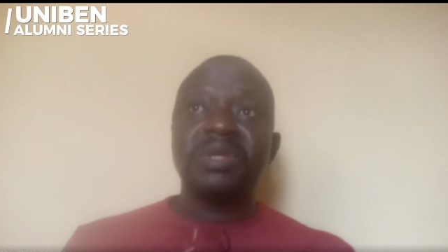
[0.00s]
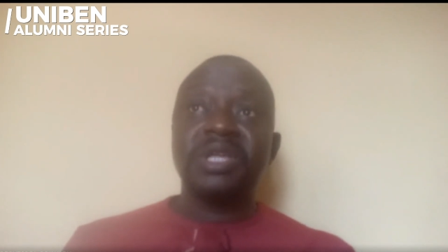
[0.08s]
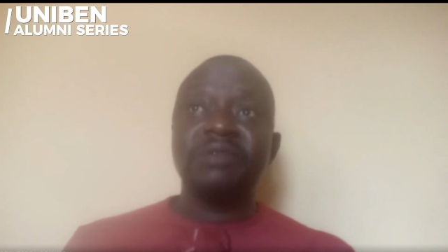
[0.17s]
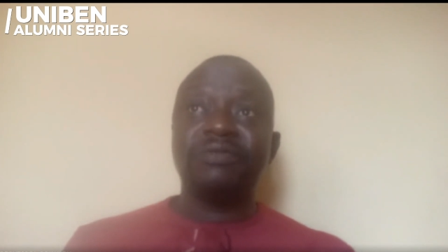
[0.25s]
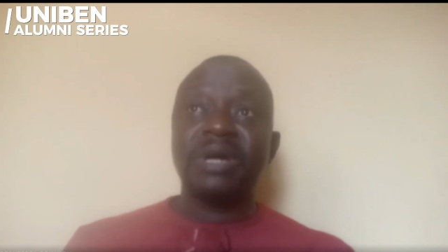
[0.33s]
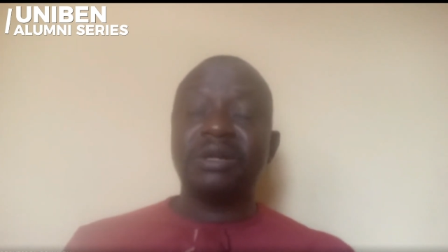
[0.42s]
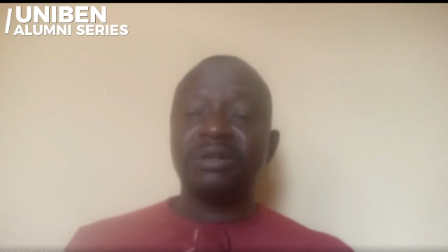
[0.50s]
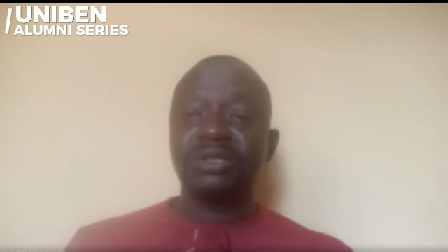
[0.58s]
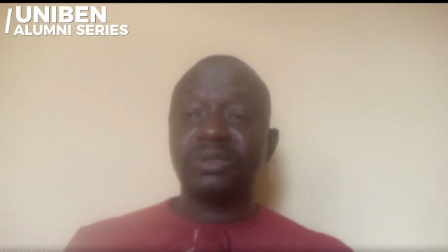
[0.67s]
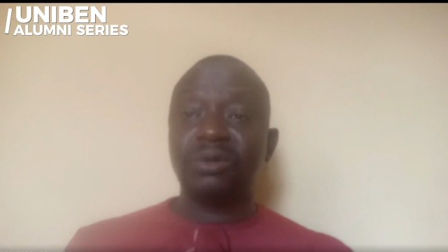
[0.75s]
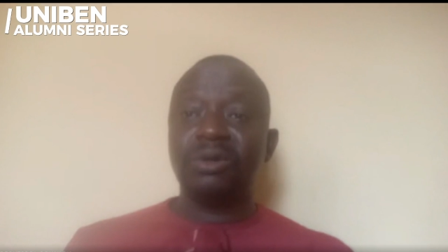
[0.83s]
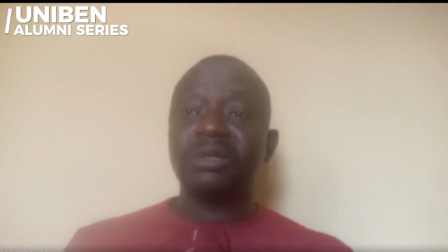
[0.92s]
If you are not
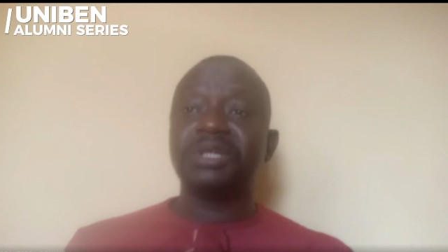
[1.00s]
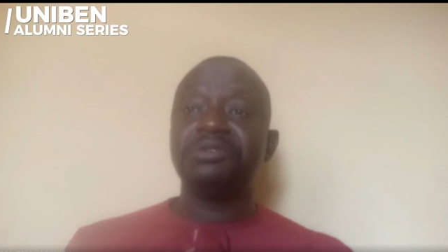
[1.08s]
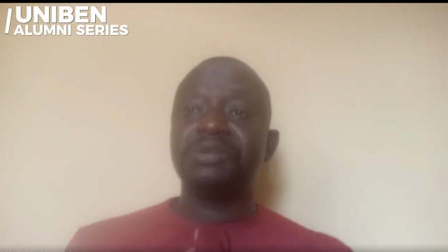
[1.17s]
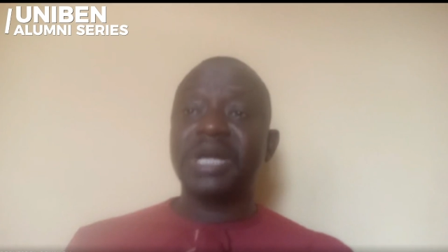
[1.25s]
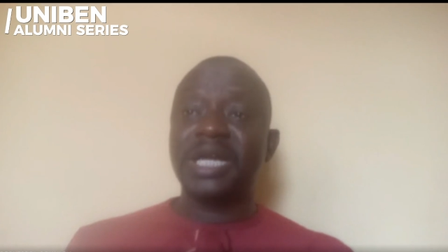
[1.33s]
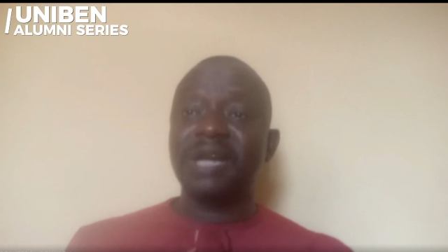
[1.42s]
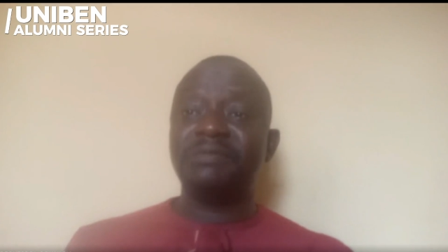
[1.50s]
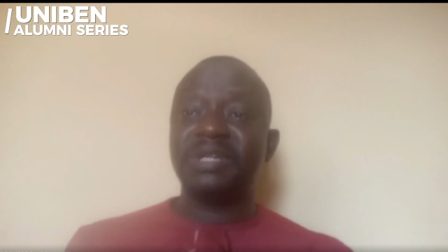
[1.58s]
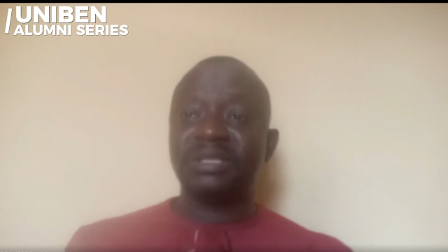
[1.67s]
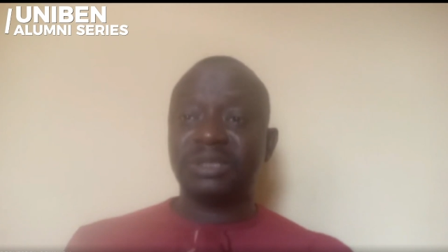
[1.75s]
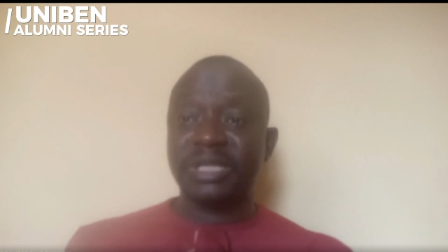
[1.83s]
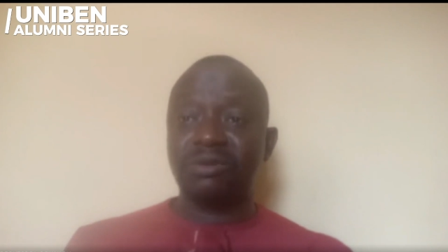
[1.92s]
so lucky, you can have
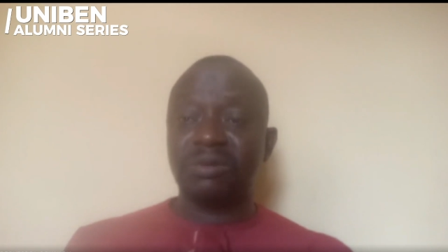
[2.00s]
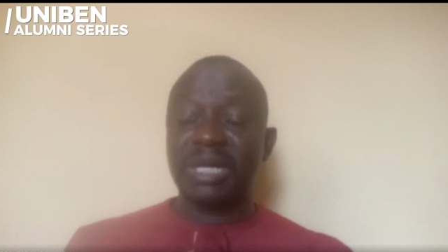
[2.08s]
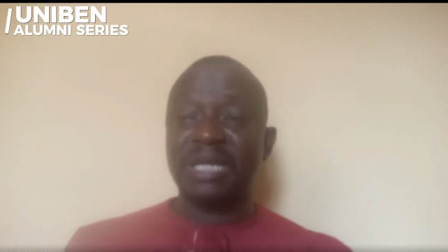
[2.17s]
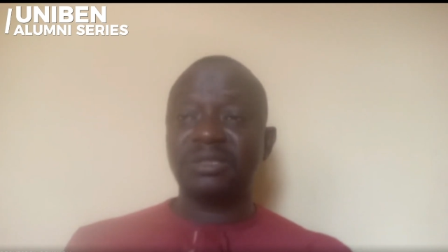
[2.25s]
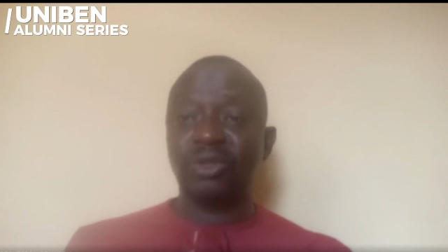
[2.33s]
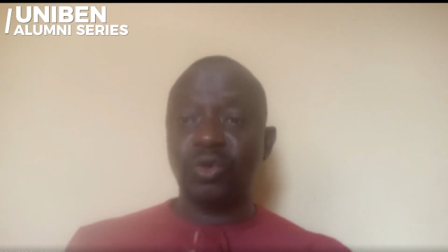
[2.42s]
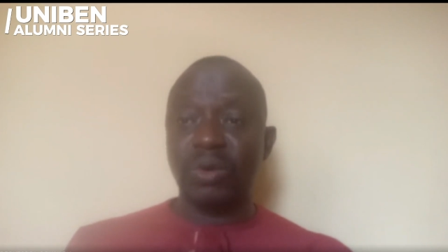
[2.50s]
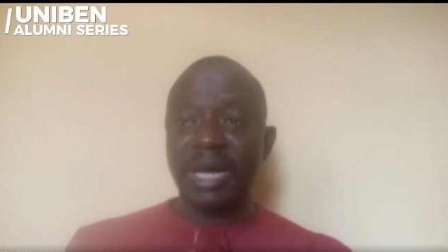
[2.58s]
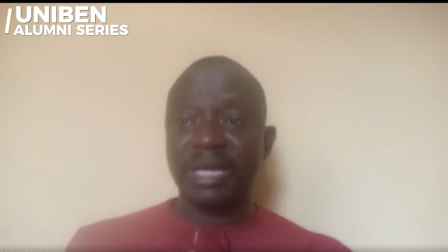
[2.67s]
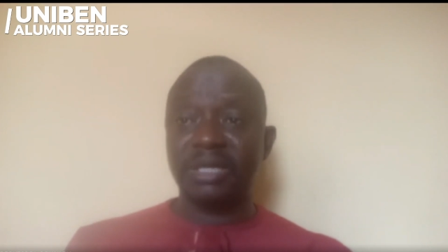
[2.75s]
a second class lower.